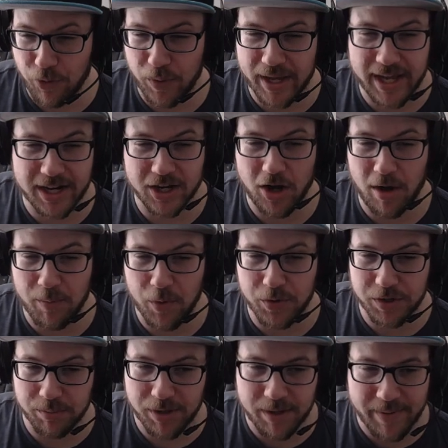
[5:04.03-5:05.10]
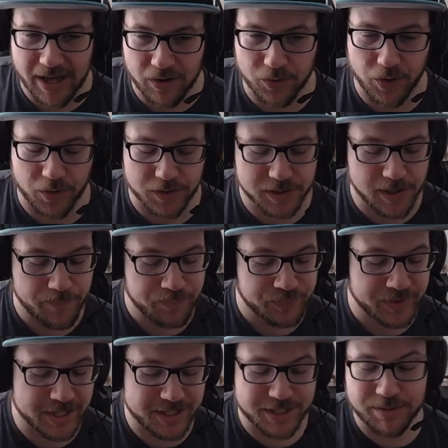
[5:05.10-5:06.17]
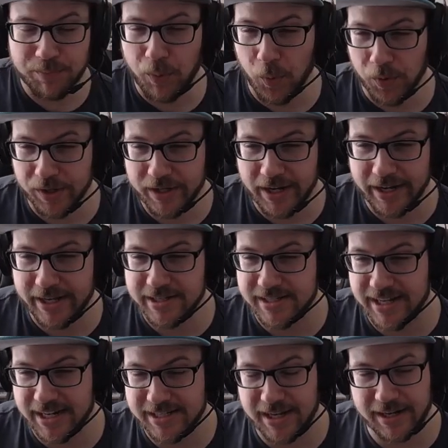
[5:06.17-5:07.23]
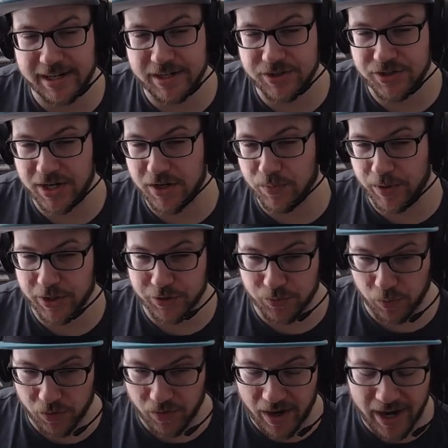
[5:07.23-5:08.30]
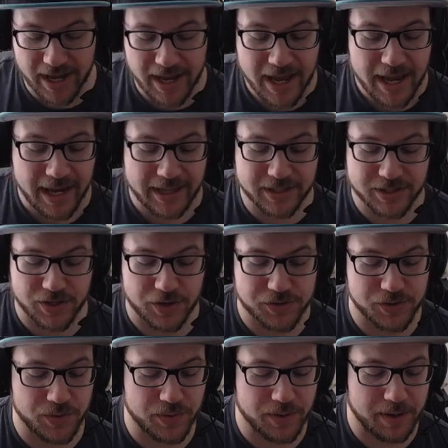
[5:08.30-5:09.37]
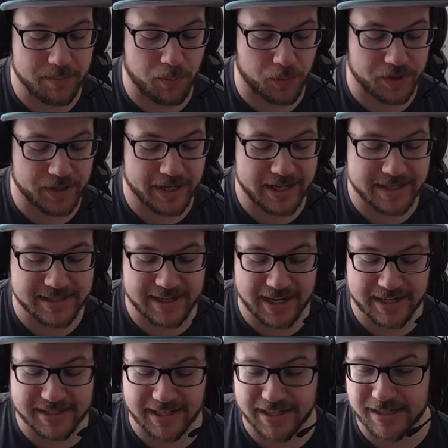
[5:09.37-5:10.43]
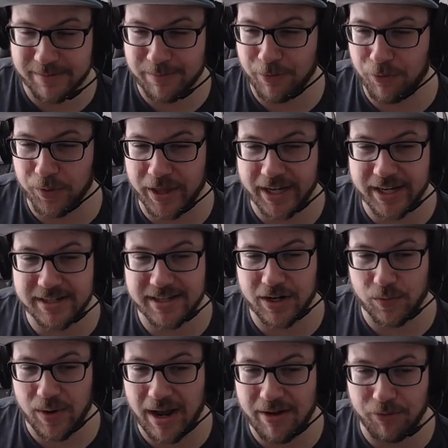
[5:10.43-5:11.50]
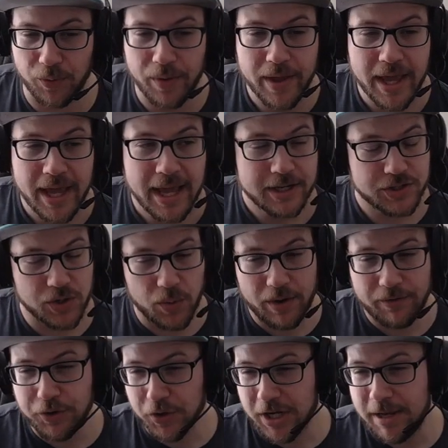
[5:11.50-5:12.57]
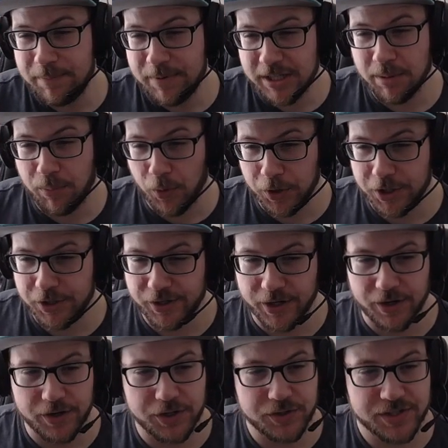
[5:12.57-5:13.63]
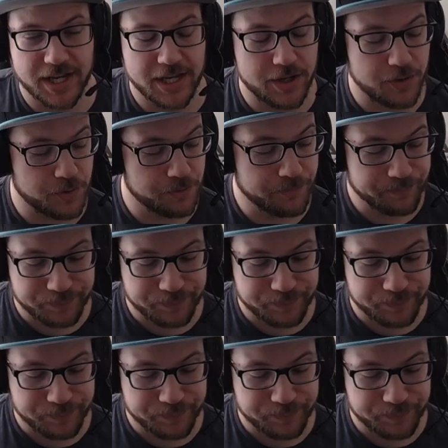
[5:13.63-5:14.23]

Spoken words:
and combo into play battle cards. This is important against decks that contain Ritter's Warcry, and this is also important against decks, like I said before, that contain Arrival. So if you're keeping the board clear, and you say you